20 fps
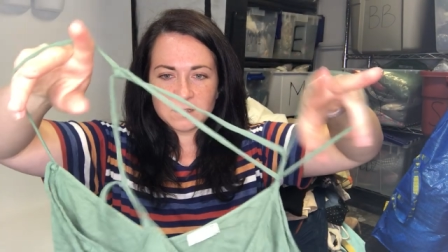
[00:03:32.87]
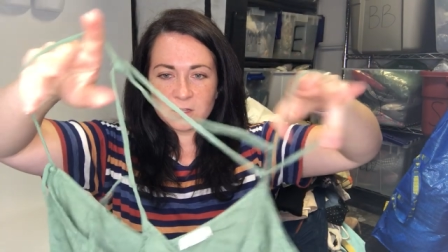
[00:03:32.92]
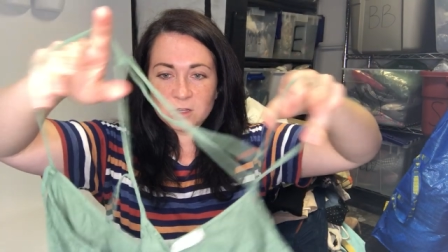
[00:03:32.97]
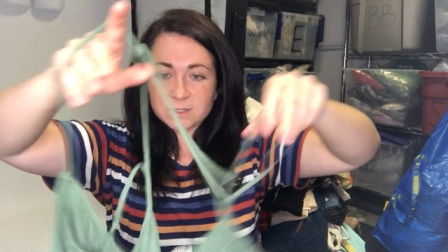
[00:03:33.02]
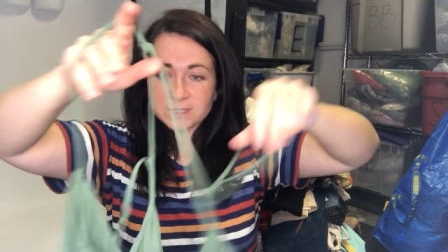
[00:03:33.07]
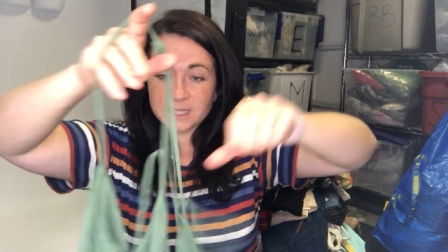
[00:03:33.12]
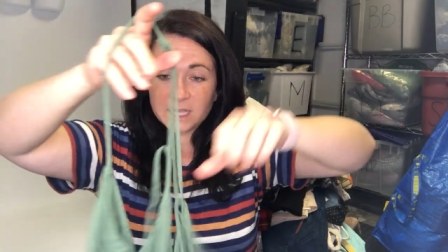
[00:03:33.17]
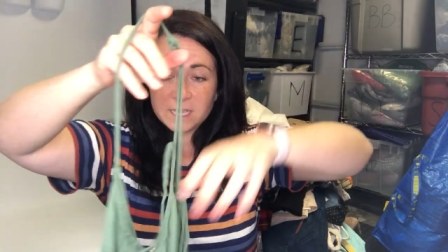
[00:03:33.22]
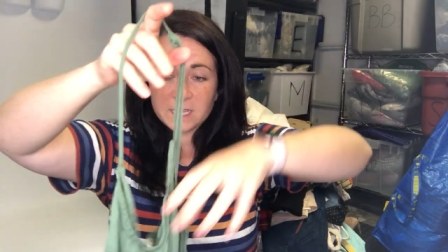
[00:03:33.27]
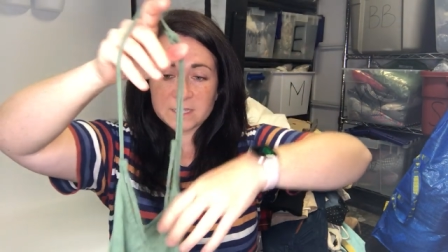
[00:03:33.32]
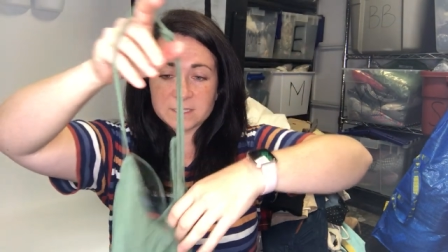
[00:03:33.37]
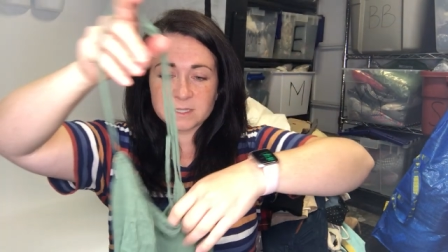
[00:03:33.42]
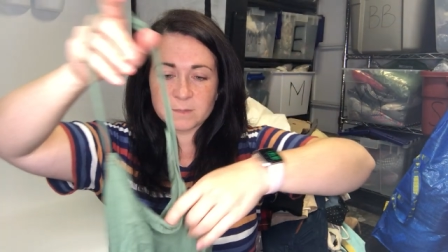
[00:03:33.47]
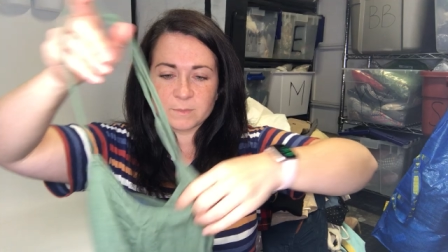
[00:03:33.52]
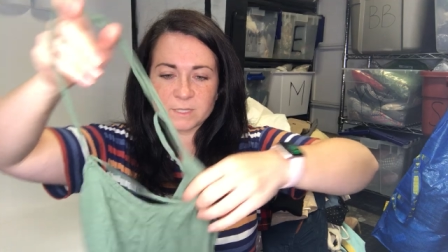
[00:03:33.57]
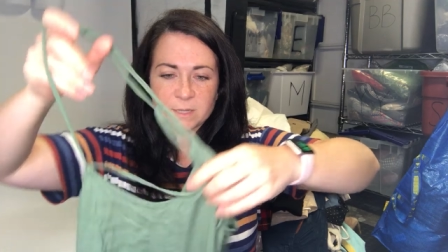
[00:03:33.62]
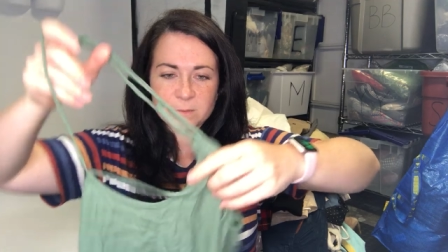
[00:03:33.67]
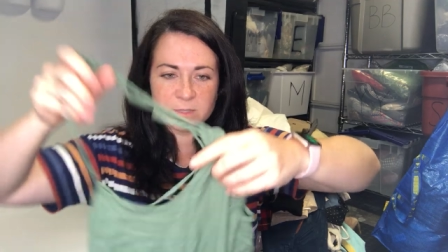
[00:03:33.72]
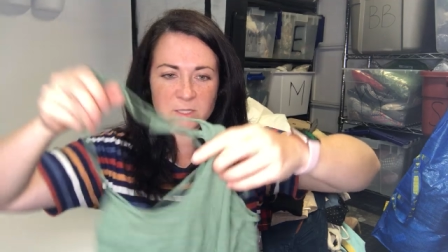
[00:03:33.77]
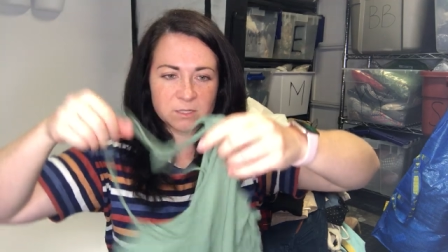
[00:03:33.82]
looks like,
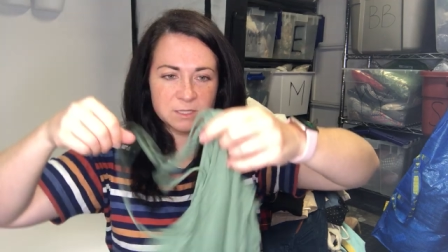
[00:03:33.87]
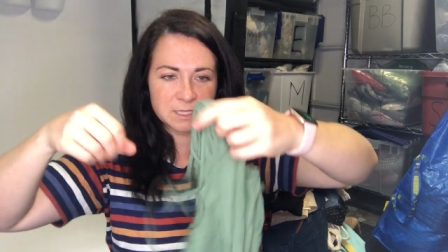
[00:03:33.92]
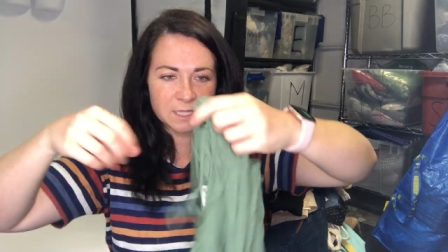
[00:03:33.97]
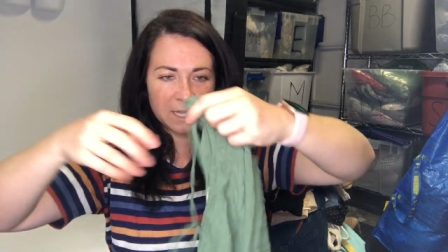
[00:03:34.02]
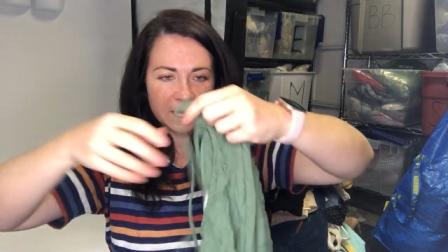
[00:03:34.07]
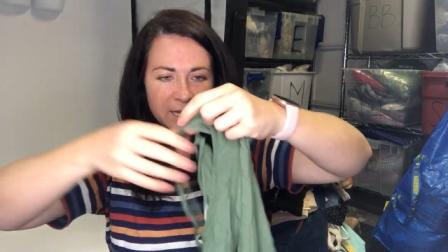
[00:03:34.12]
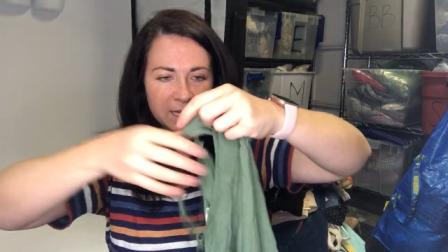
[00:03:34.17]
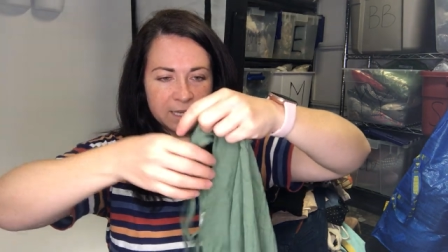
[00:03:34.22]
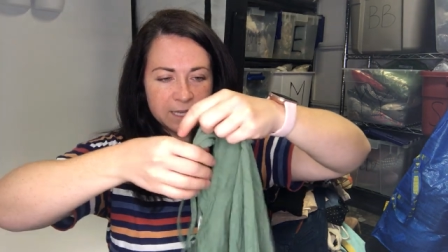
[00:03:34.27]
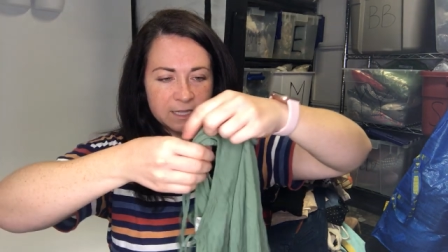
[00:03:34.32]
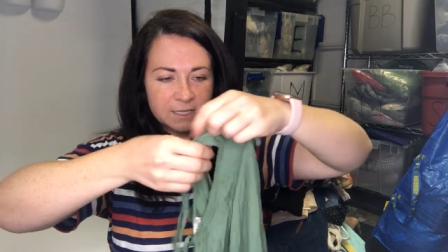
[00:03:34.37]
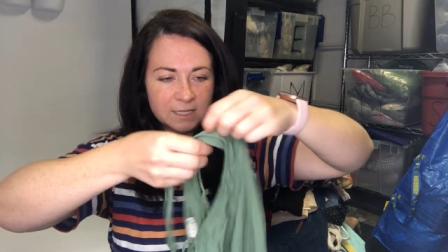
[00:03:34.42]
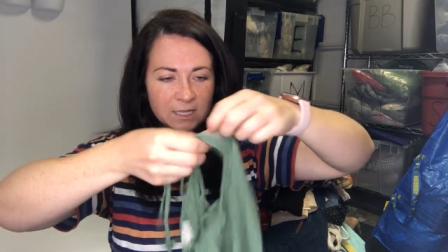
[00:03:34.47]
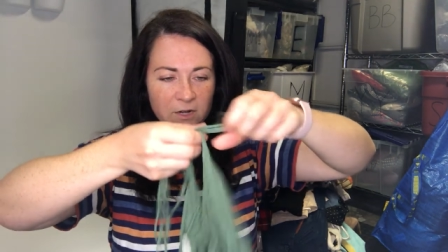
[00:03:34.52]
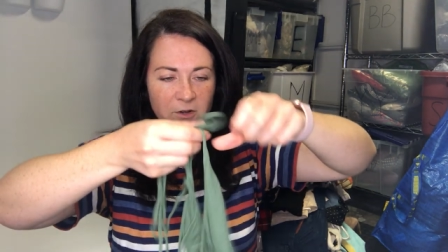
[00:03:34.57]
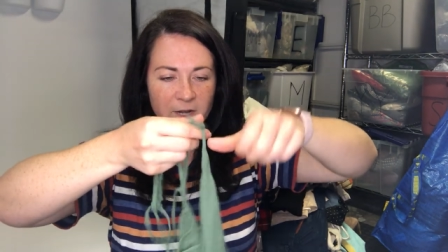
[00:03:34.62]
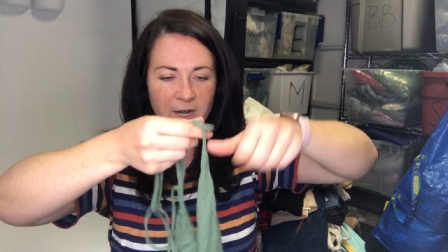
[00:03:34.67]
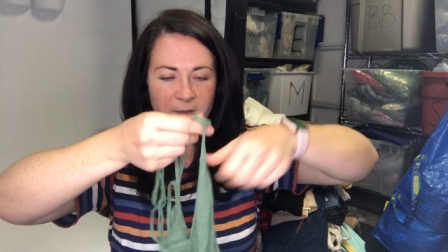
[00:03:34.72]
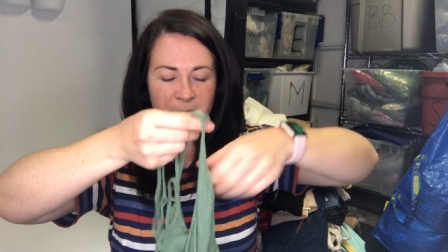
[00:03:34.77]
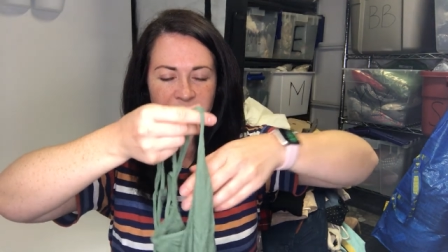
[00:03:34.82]
sometimes looks like, et
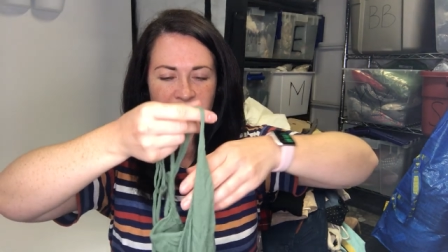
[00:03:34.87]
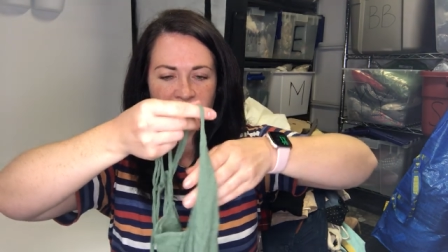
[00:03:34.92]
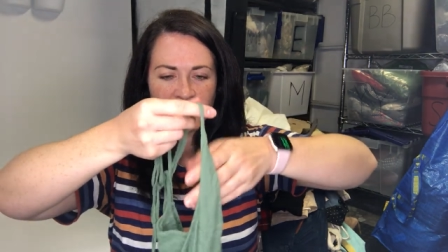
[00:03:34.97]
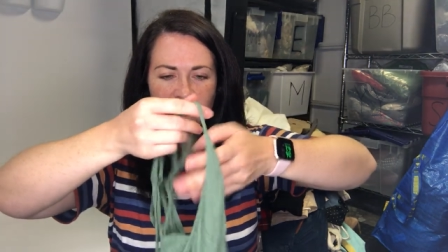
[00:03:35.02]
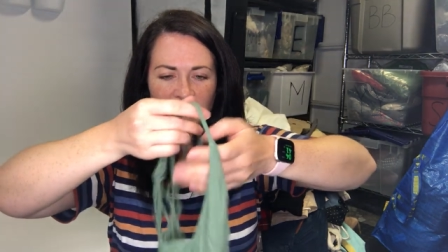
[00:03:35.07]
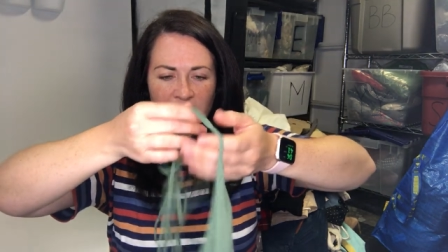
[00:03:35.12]
cetera.